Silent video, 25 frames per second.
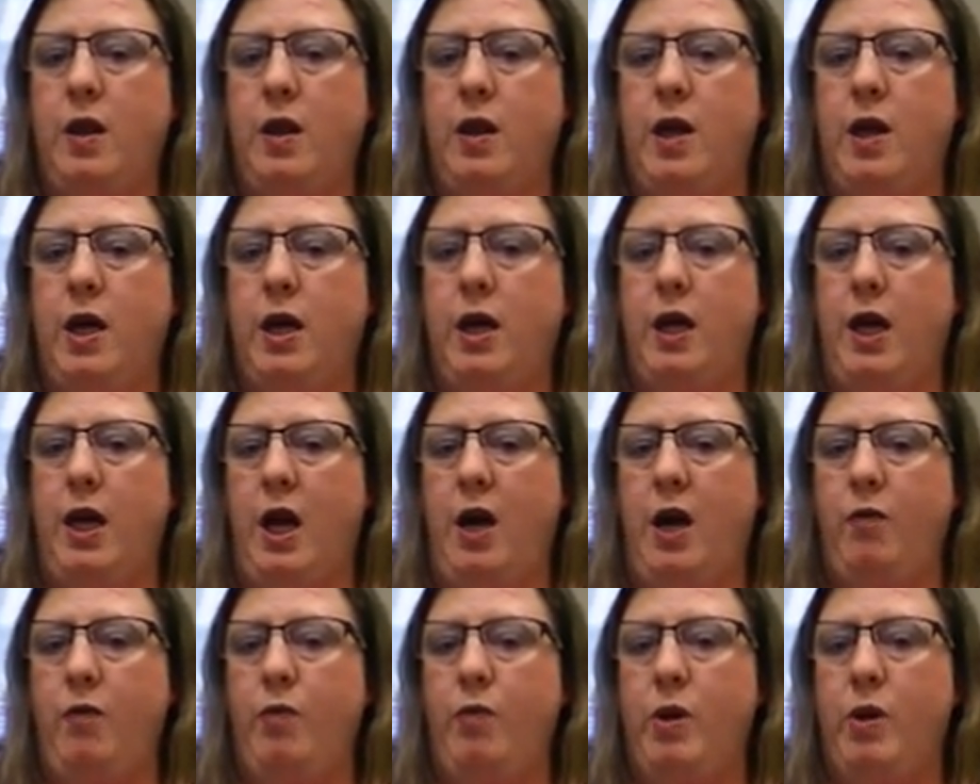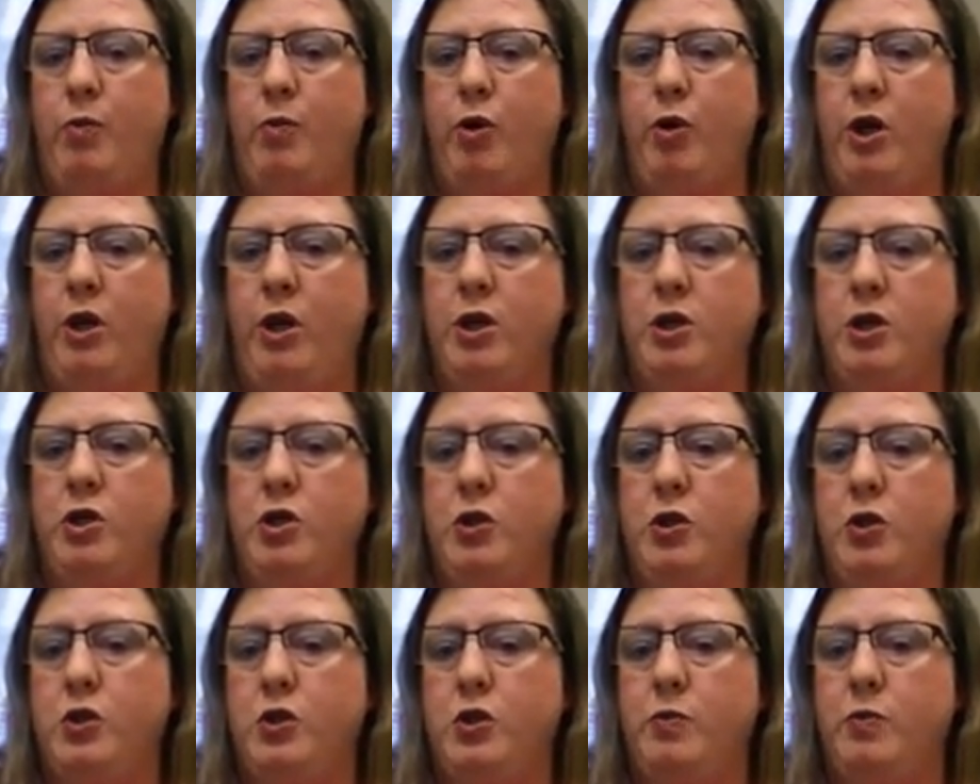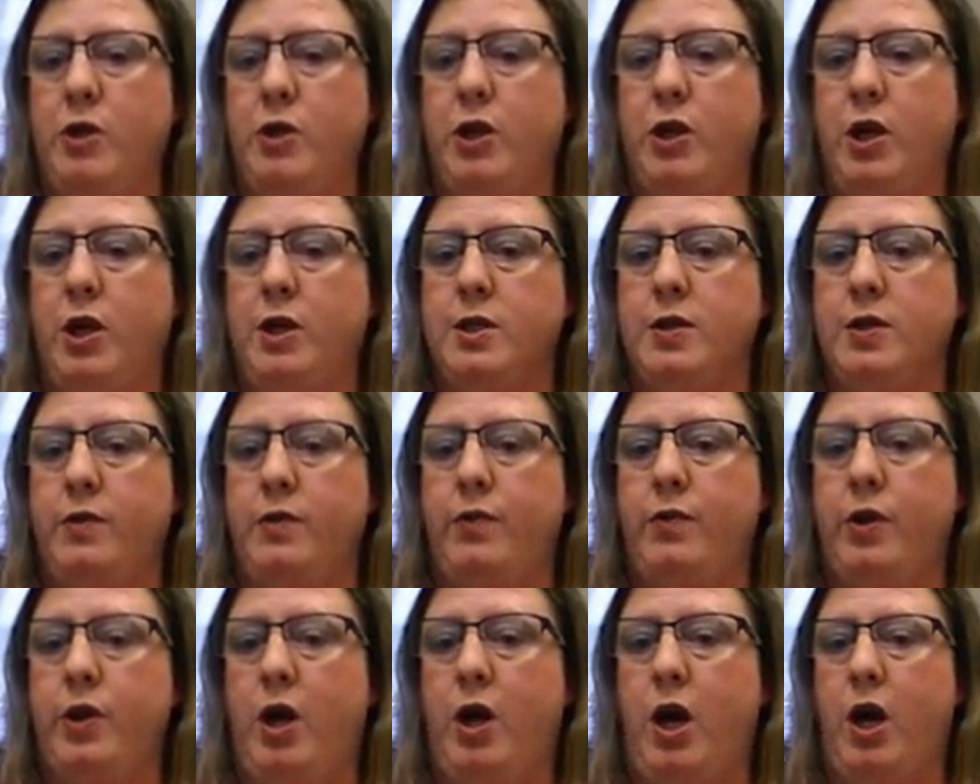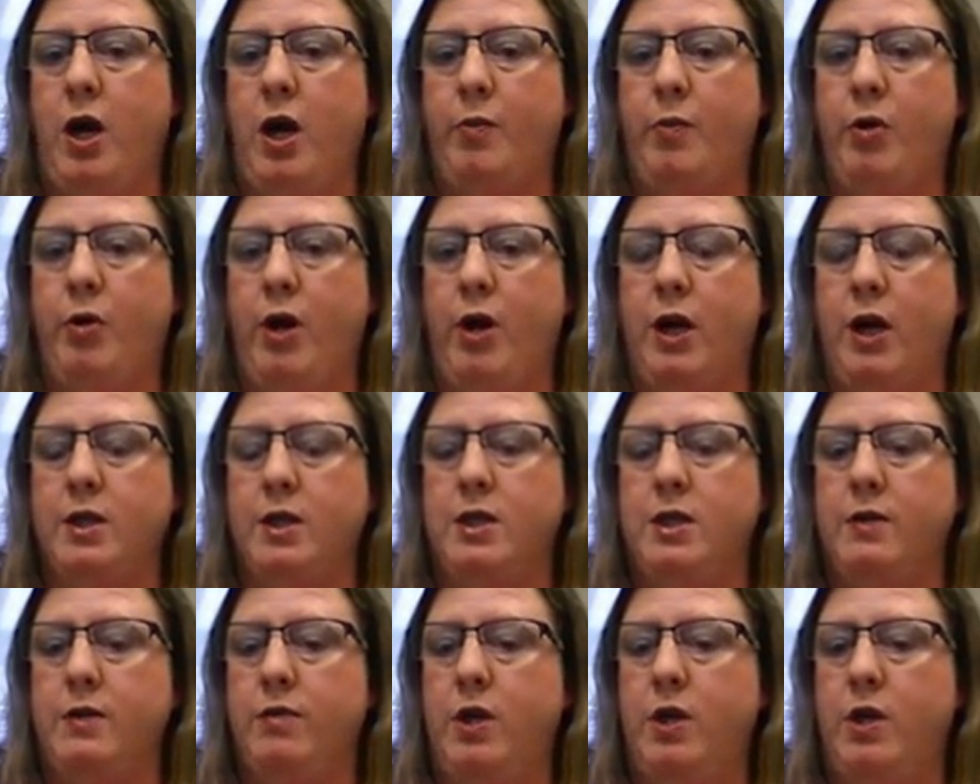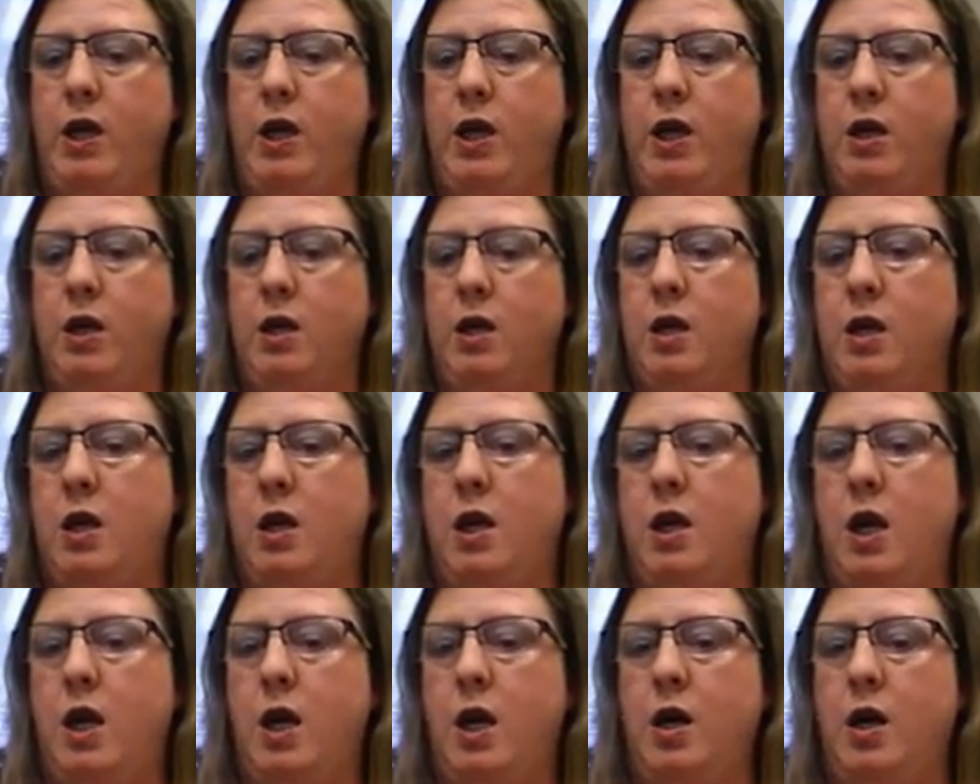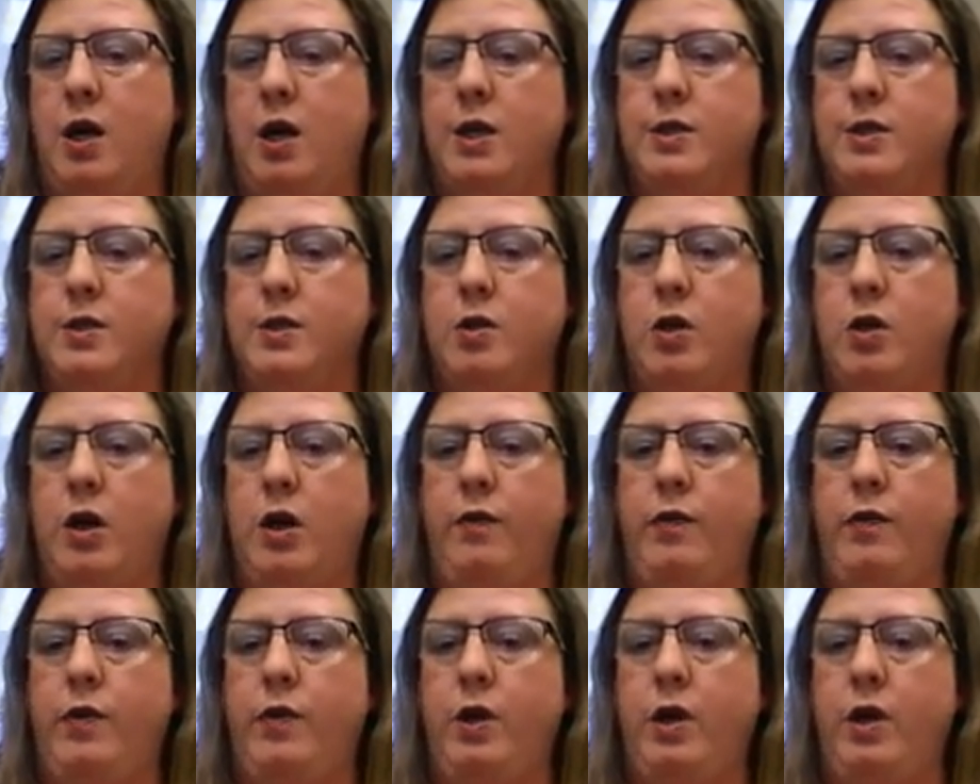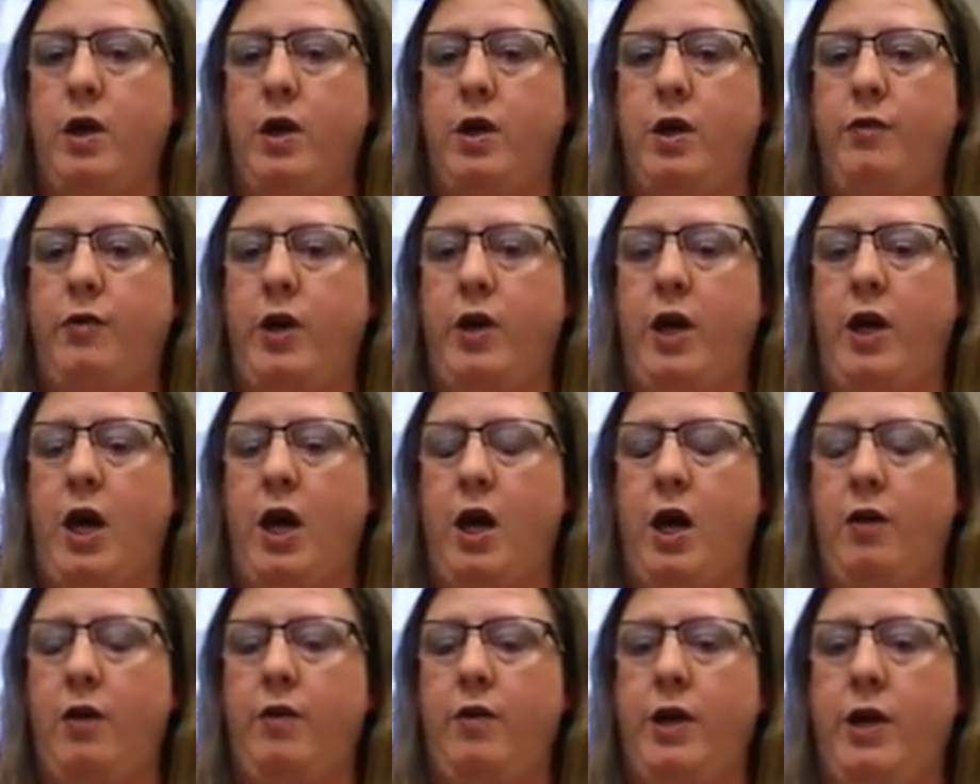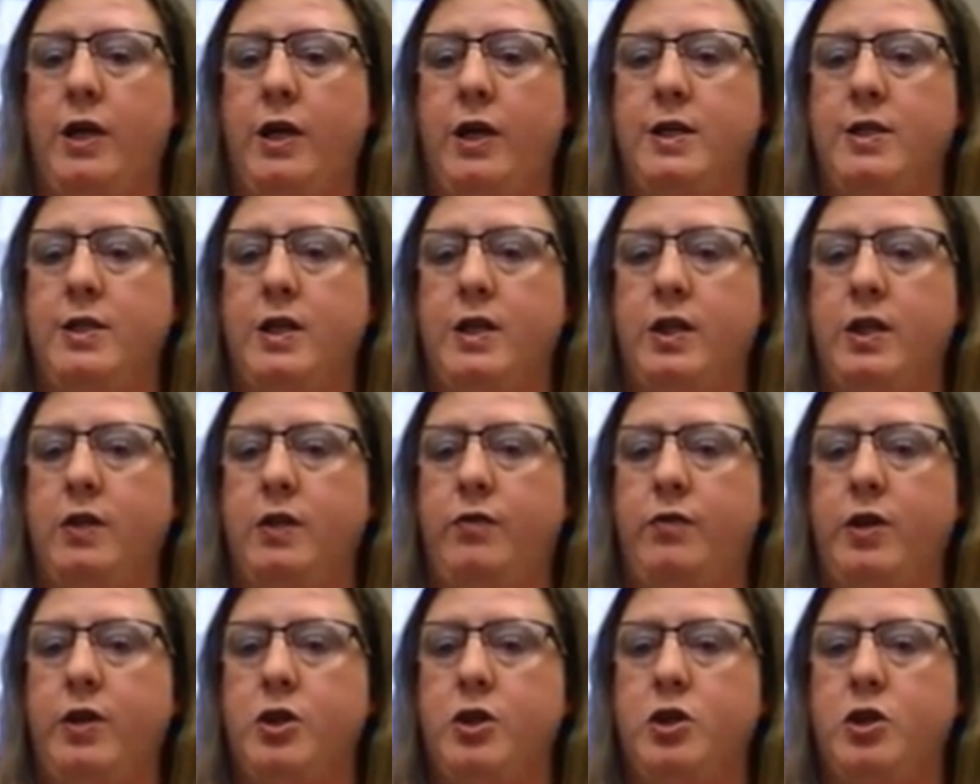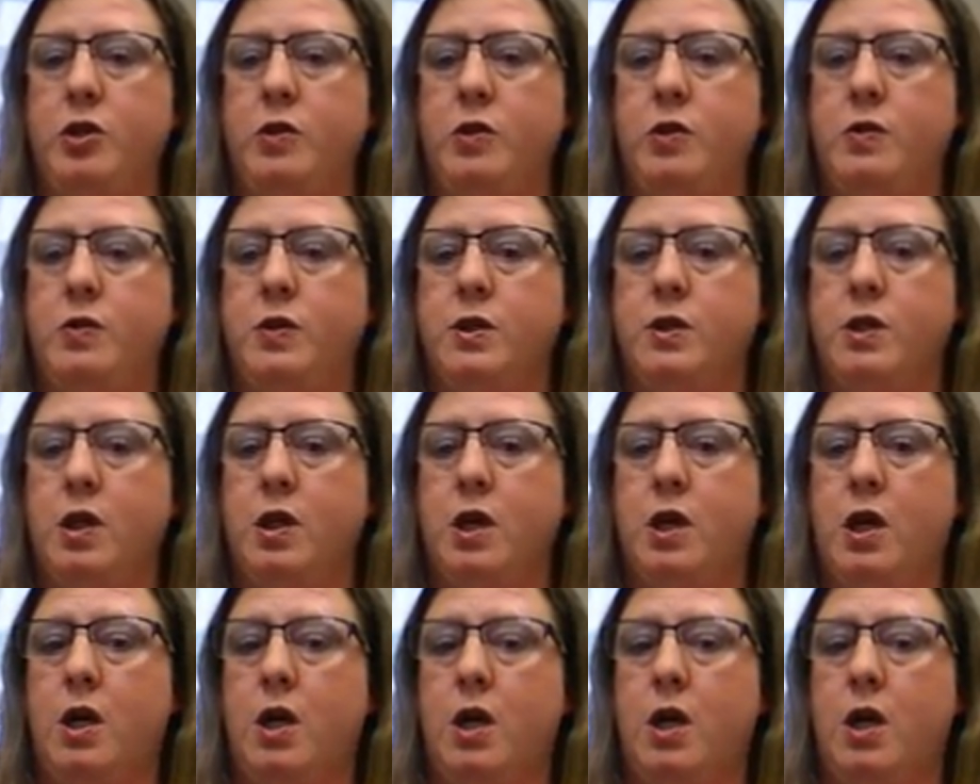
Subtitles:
They can have memory issues because of their hyperactivity, and also if they have inattentive issues.